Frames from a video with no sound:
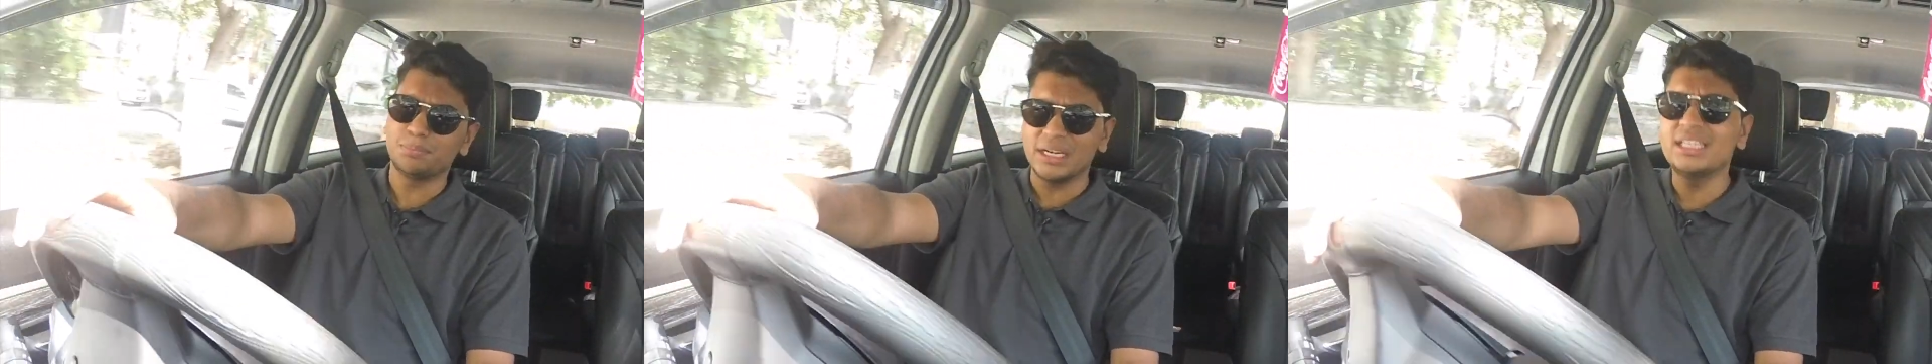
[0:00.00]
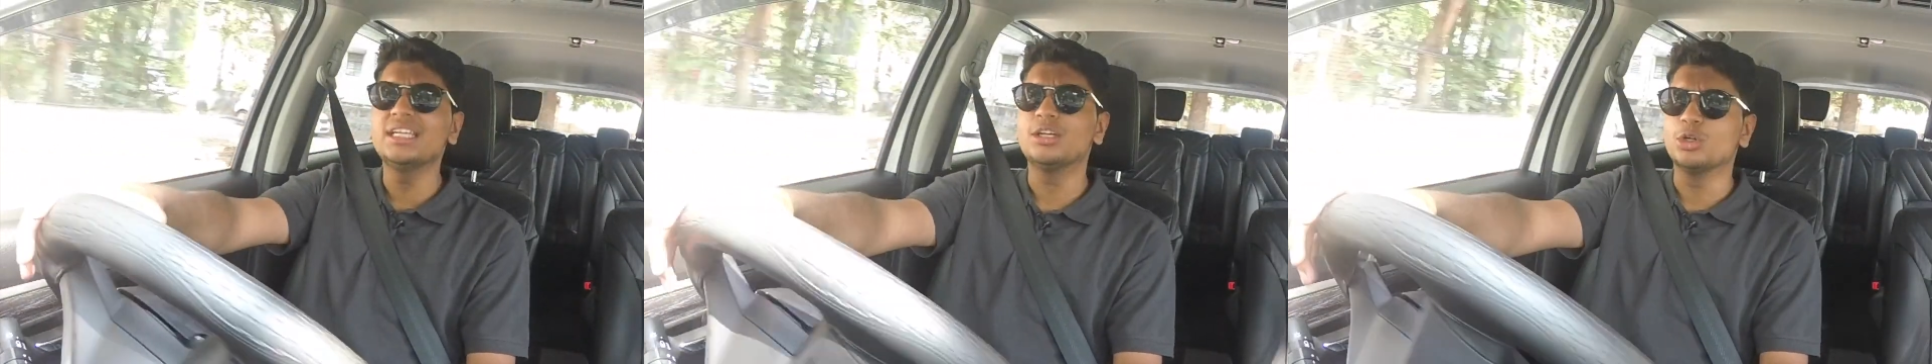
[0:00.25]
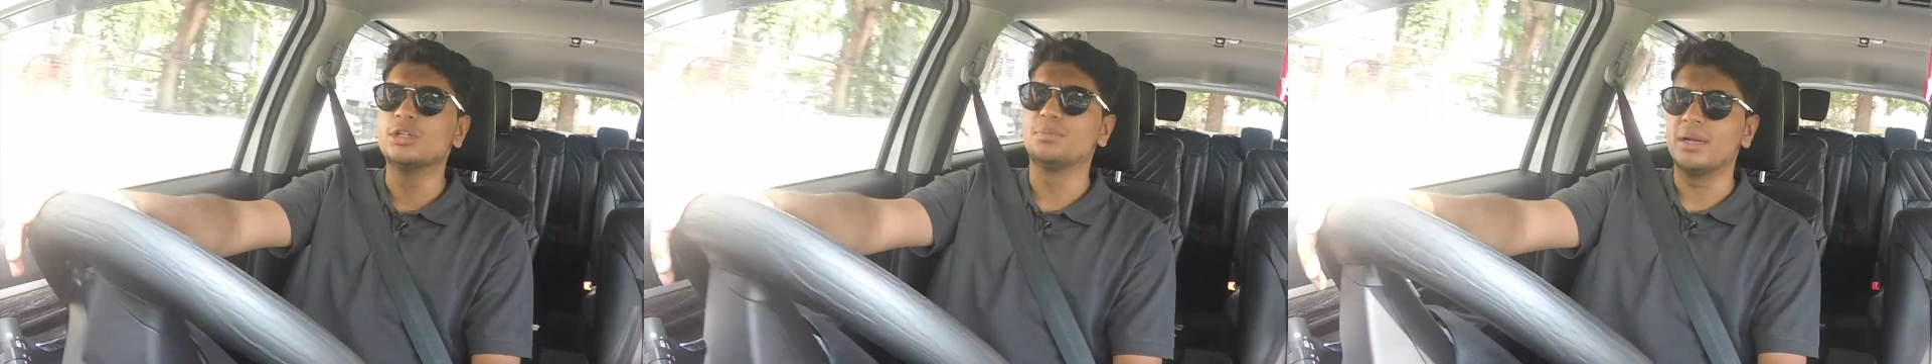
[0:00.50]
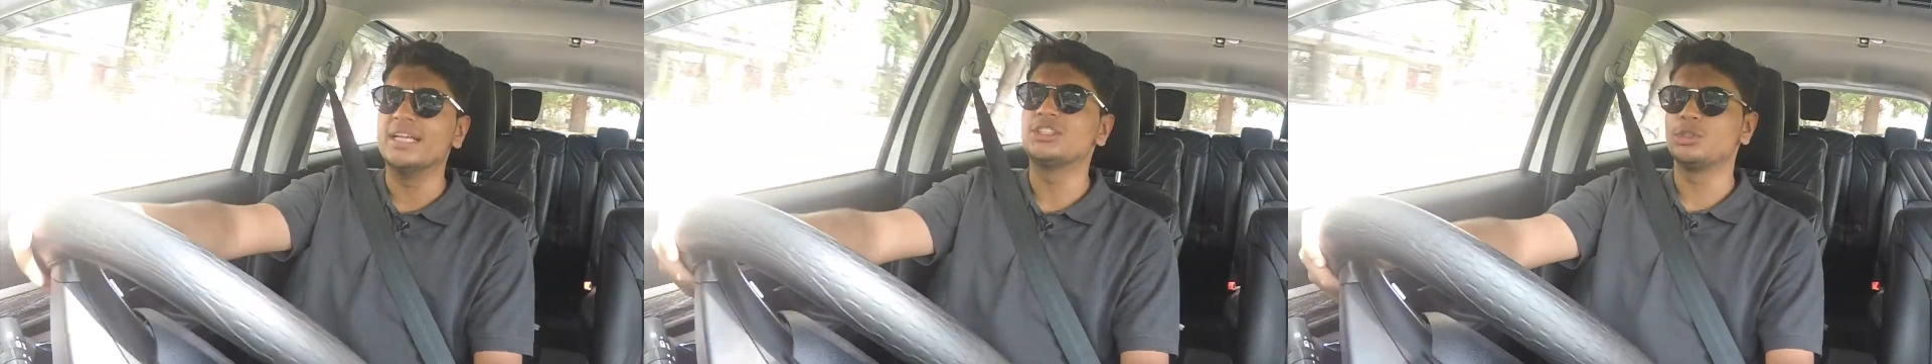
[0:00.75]
pretty good
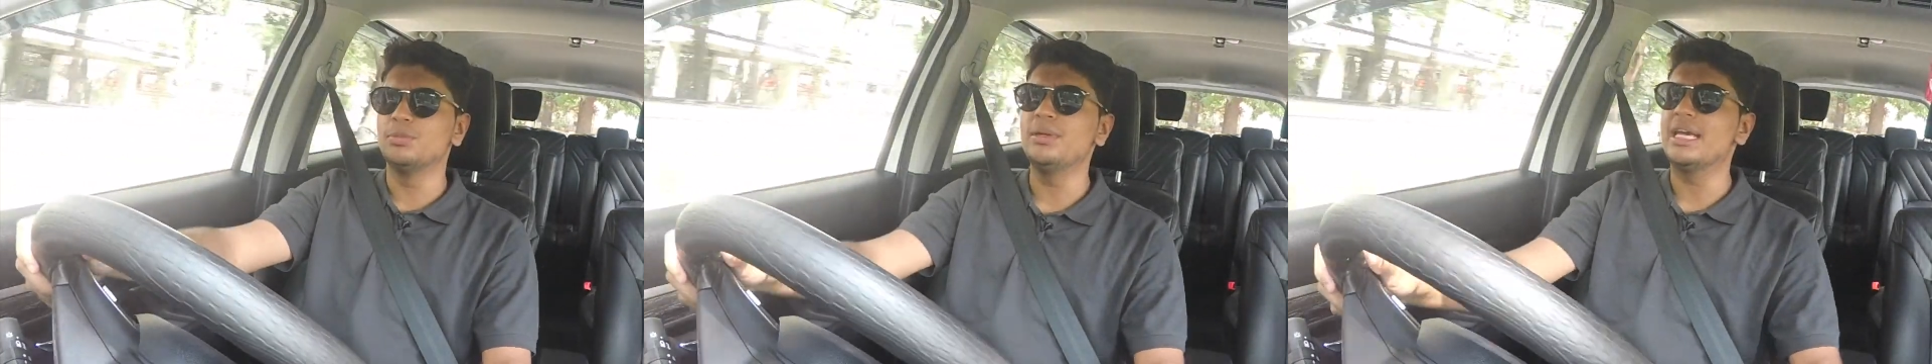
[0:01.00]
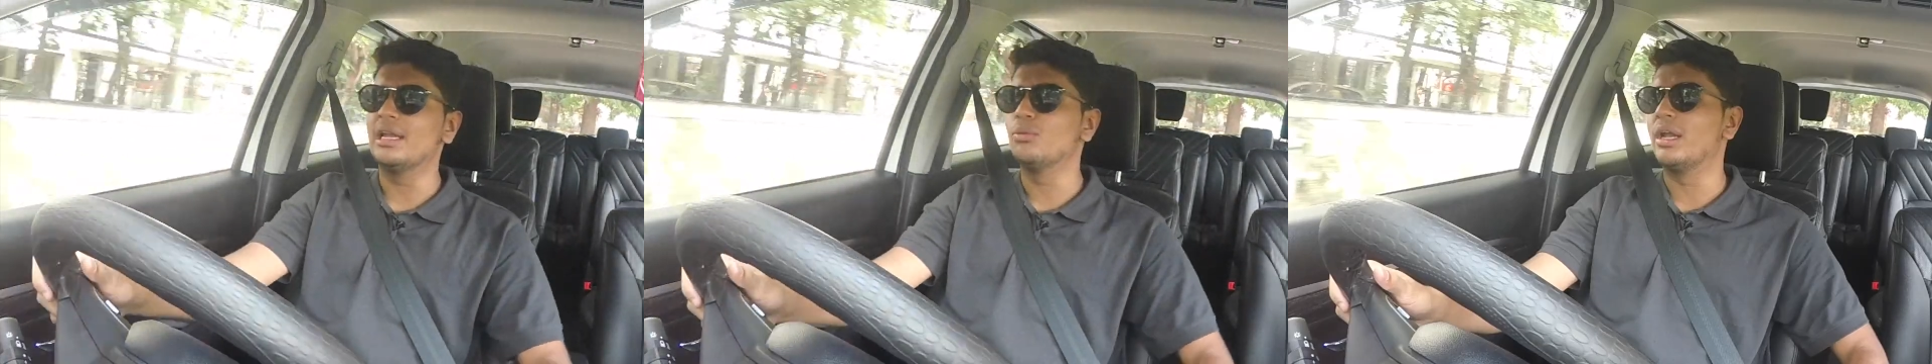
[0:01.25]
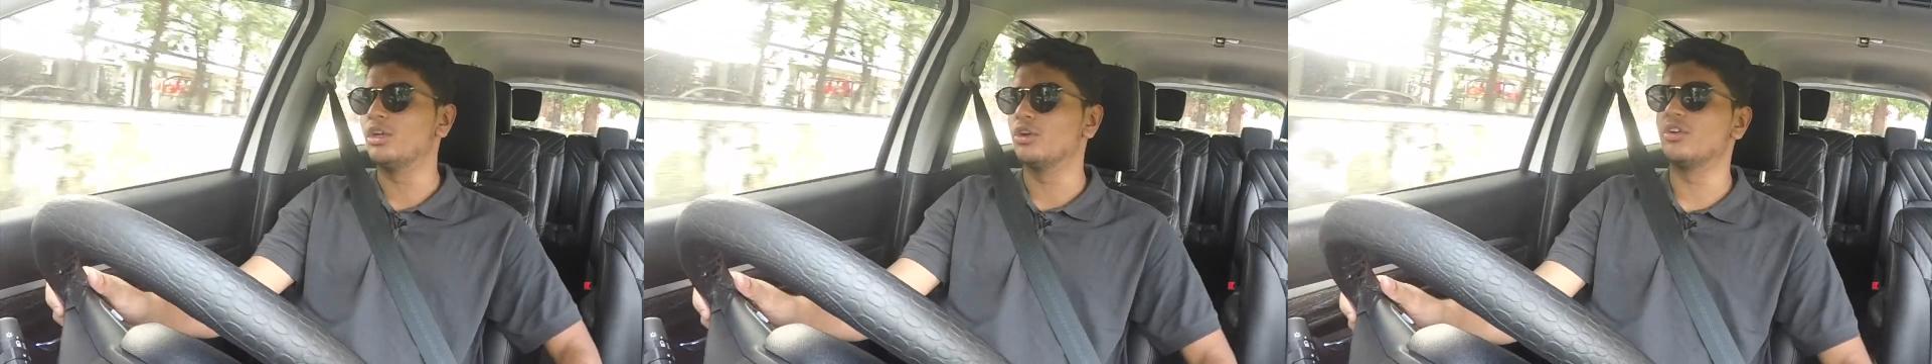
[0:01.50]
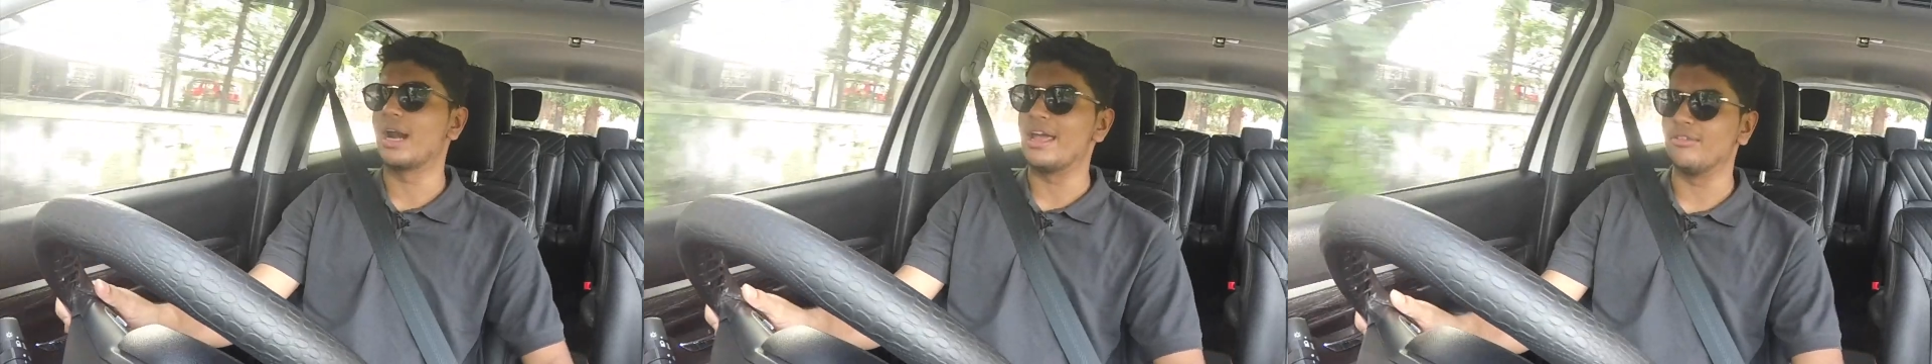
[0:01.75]
place to be in when you're
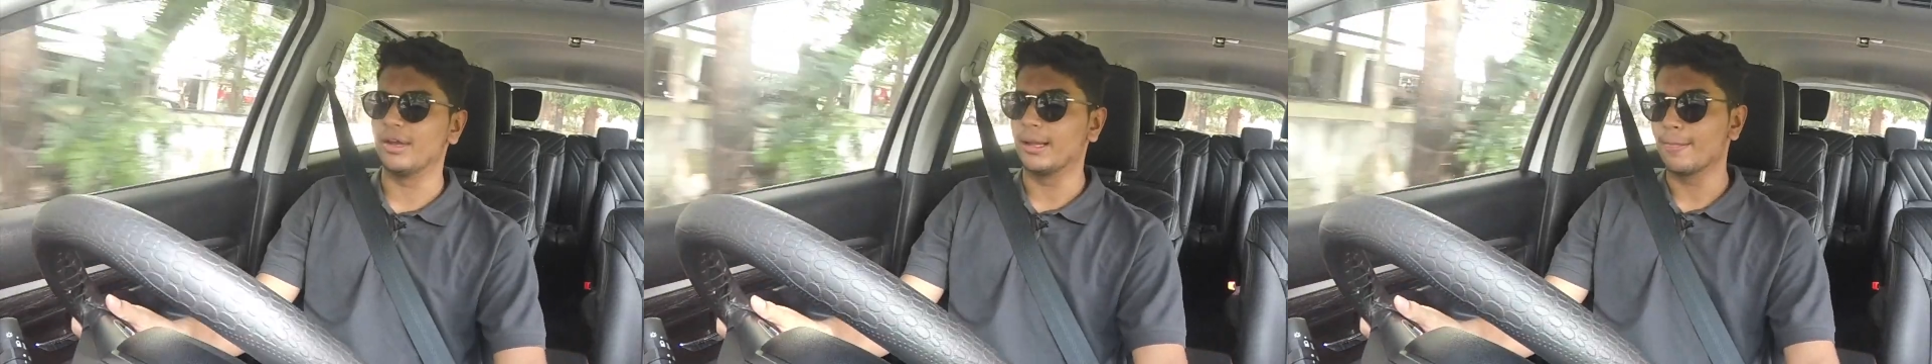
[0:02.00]
driving.